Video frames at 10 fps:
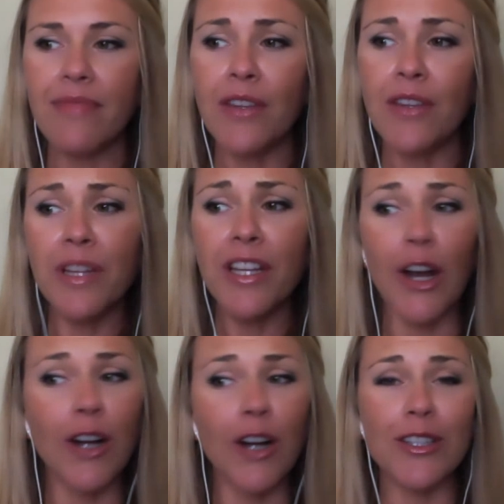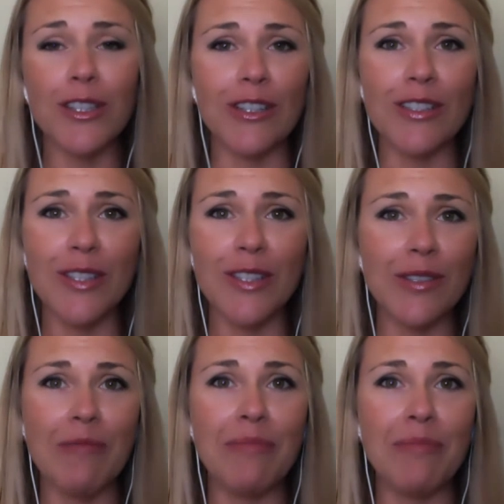really aren't learned. So
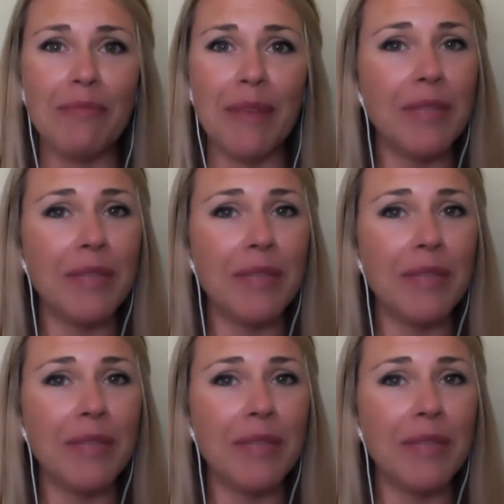some maybe